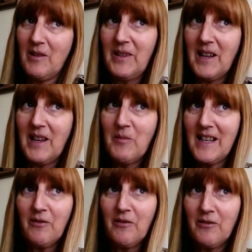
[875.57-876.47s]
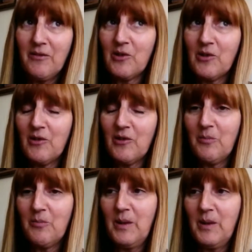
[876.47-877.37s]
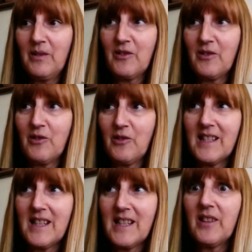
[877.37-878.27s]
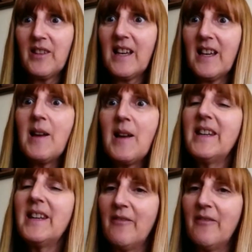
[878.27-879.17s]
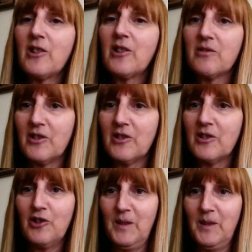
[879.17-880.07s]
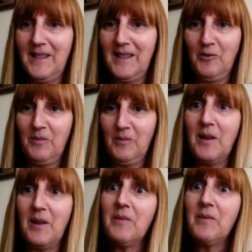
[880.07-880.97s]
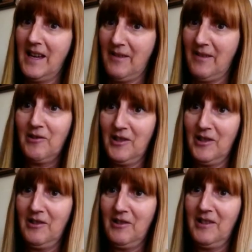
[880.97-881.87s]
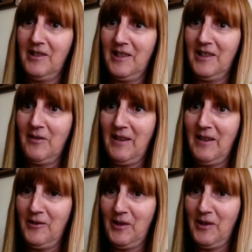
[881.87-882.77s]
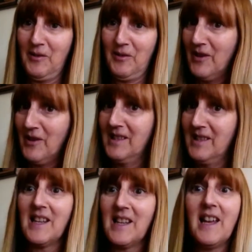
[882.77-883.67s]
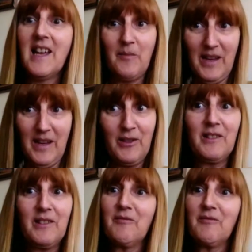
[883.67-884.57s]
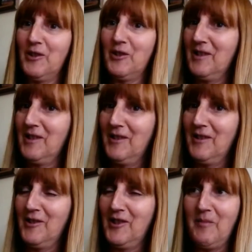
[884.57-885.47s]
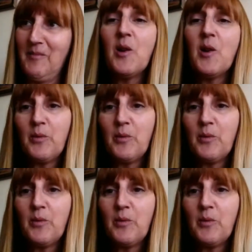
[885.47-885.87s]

I mean, I myself, and I'm sure other people have thought the same. You think, I'm never going to return to eating normally. I'm never going to return to going out for a drink with friends. I'm never going to return to the gym.